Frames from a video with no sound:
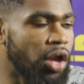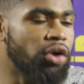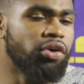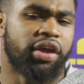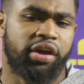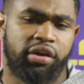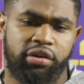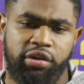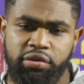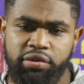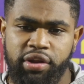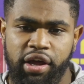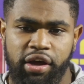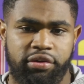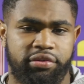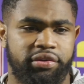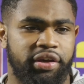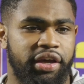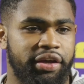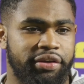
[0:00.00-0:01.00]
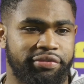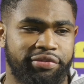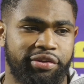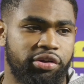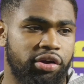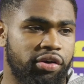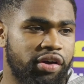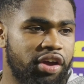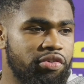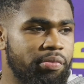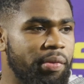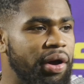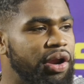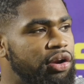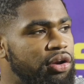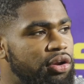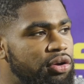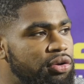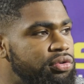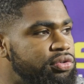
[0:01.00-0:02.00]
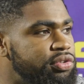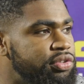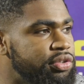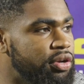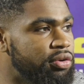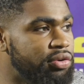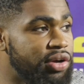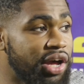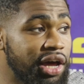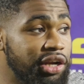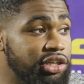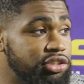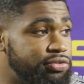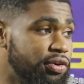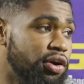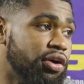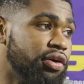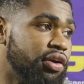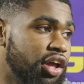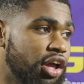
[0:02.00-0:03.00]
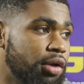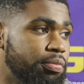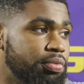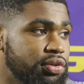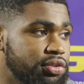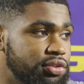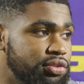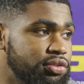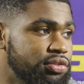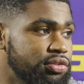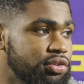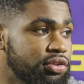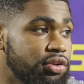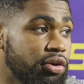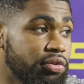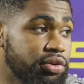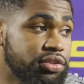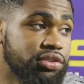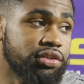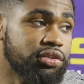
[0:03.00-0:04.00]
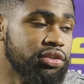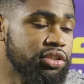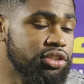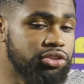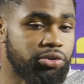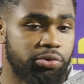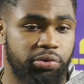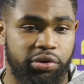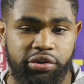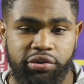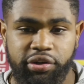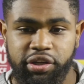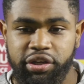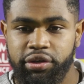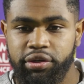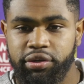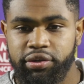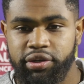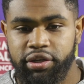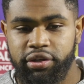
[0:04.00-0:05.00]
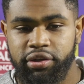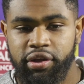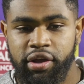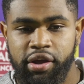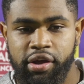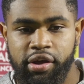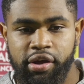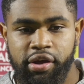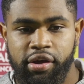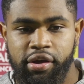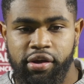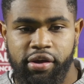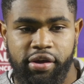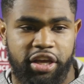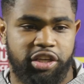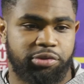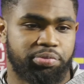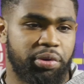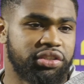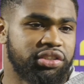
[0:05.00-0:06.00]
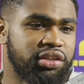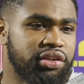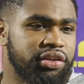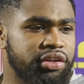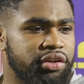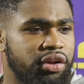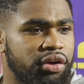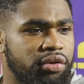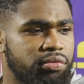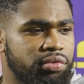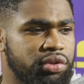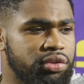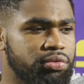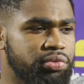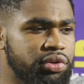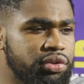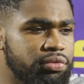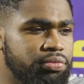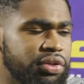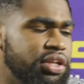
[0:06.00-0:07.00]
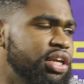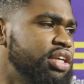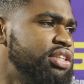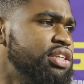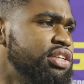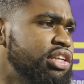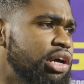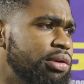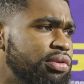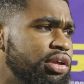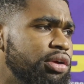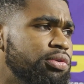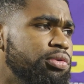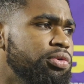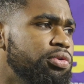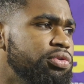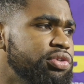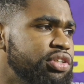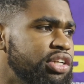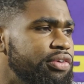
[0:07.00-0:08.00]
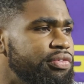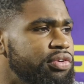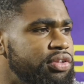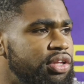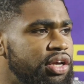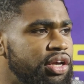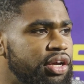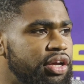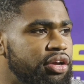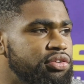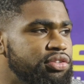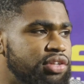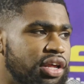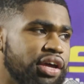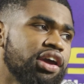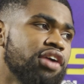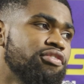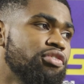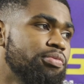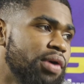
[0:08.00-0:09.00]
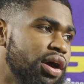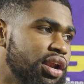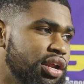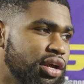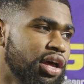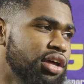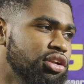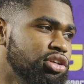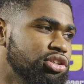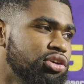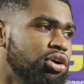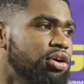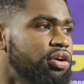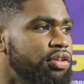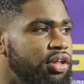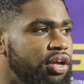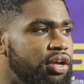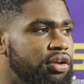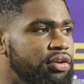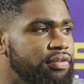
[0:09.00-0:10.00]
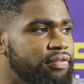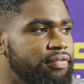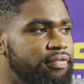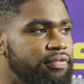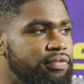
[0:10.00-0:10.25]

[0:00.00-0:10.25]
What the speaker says: Oh, yeah, no doubt. And, you know, everybody knows, you know, college fall camp is, you know, it's the real deal. And especially, you know, with NCAA rules and everything else, like, everybody kind of saw that